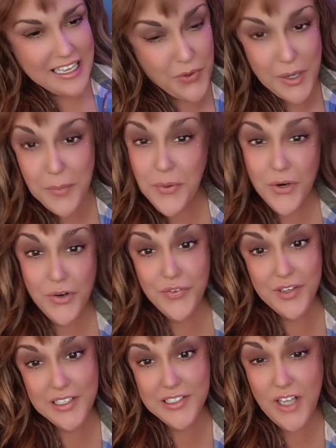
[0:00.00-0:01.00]
what a
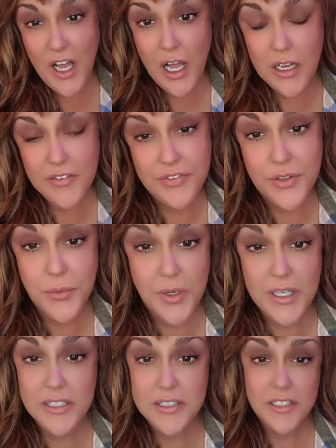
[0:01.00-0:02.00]
perfect song for
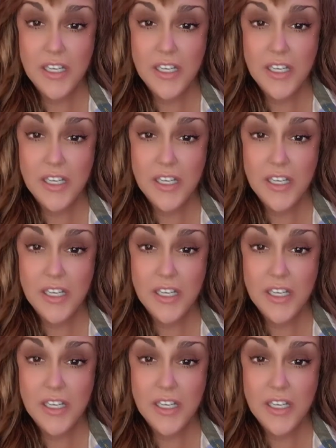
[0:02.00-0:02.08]
what's